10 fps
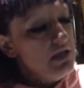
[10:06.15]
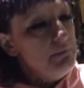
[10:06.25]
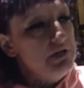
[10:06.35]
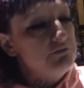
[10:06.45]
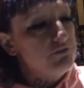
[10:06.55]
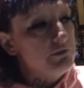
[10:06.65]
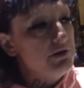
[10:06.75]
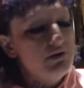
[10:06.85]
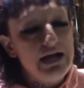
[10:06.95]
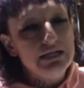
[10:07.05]
But for
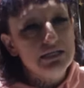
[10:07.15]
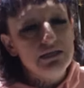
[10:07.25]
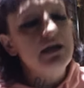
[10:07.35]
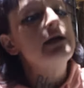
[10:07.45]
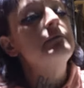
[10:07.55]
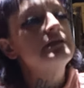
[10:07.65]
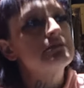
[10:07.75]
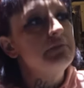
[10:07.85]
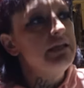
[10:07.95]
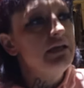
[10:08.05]
real, God, I got blessed
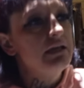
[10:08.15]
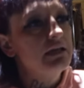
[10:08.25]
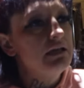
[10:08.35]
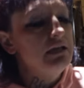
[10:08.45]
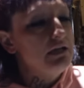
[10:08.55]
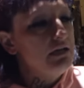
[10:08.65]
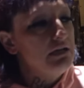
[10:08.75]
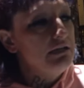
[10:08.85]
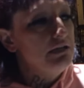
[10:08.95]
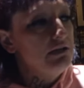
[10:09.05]
on my neck. Uh,
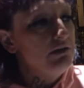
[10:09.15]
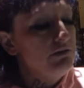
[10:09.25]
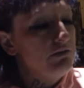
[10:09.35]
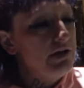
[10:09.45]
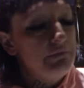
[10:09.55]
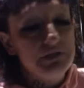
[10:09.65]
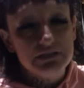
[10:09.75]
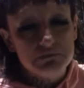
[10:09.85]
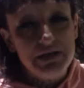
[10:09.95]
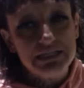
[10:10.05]
you know, I've been in
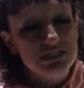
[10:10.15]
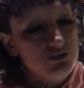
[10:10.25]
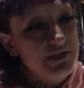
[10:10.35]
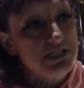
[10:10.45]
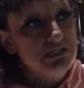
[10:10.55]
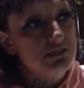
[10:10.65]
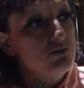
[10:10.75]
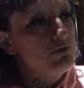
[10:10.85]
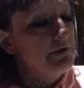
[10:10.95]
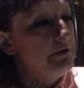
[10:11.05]
some bad situations this
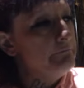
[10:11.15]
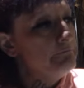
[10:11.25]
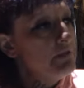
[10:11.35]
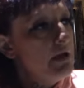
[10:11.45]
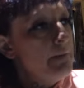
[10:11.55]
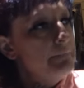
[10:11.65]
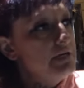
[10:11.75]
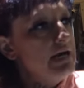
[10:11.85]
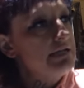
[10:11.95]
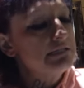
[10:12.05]
go around, but
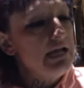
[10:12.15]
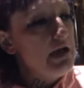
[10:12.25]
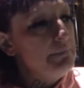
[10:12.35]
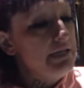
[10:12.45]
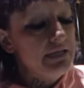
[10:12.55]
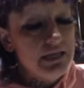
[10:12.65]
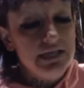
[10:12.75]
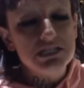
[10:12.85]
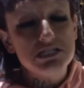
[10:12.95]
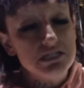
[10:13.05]
God has got me and
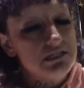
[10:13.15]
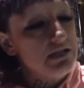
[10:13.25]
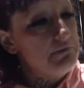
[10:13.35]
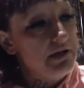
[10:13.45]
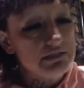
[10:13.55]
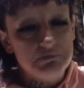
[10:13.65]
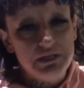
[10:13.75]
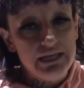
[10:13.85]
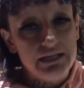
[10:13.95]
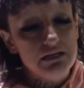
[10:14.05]
can't shit stop God's
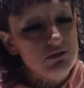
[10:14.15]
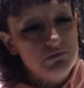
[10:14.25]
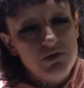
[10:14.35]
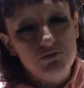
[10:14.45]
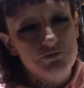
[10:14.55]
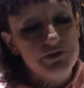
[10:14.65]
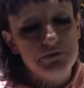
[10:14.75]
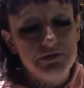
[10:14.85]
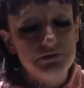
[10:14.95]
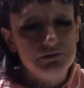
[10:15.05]
plan, including my own free
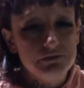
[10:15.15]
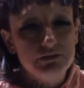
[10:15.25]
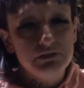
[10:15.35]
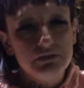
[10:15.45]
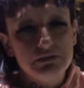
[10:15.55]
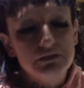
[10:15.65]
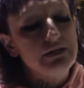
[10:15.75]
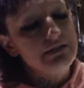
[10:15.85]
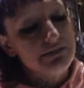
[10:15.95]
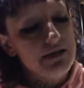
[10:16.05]
will. That's right.
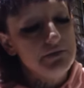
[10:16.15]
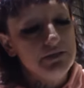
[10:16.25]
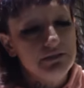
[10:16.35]
God's got me.